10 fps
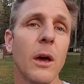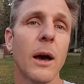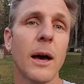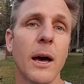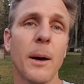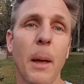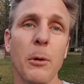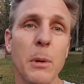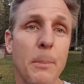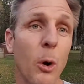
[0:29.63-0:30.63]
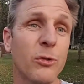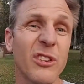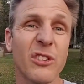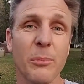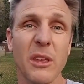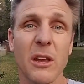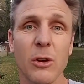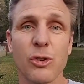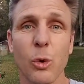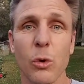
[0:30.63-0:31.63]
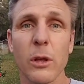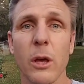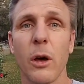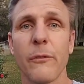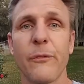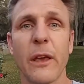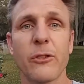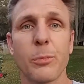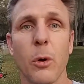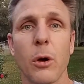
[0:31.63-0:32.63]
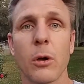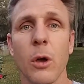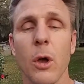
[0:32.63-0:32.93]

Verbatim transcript: Um, I'm going to be posting something here shortly on Facebook